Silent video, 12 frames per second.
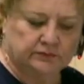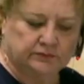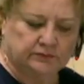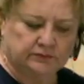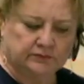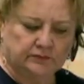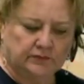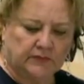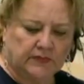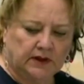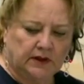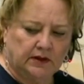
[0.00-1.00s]
portal
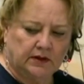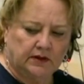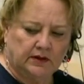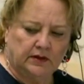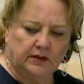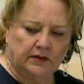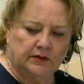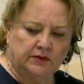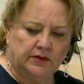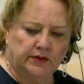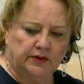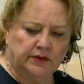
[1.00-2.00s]
where our
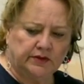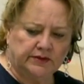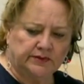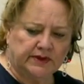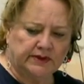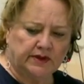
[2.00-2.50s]
franchises can